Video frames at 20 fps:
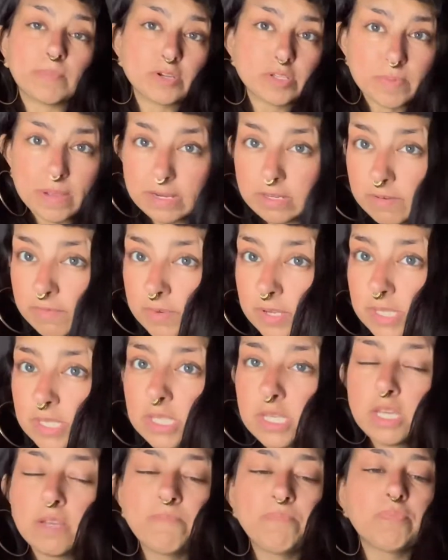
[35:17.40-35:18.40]
perspective to
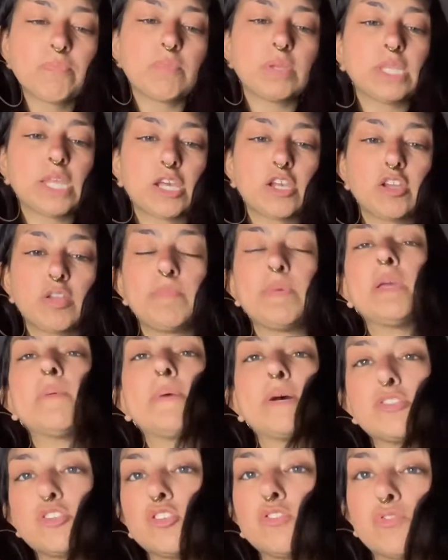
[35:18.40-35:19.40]
see, but that could be a
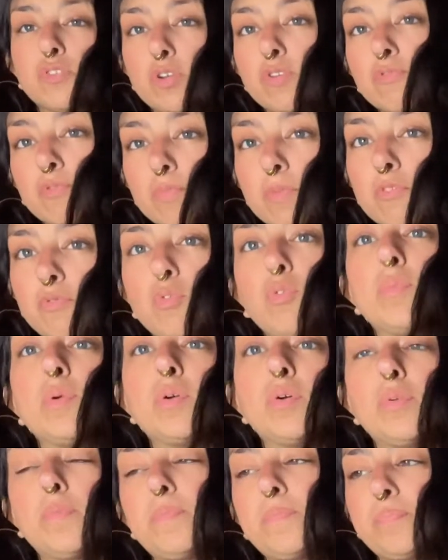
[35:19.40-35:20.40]
message for you from the full
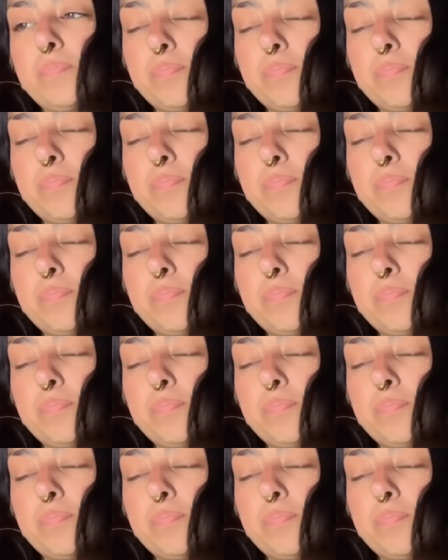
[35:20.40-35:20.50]
moon.